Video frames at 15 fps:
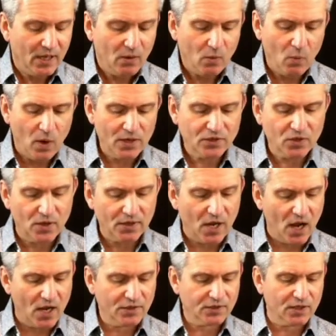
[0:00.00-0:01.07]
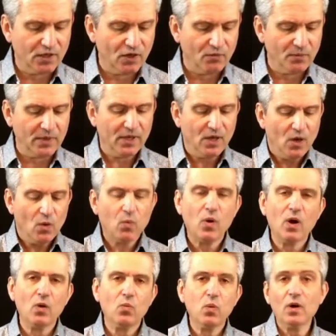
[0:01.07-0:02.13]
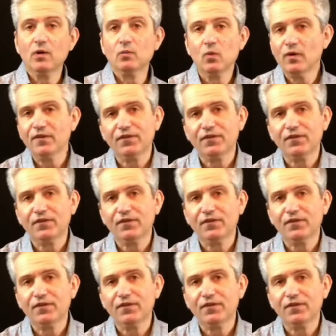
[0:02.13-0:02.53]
What is God asking of me? What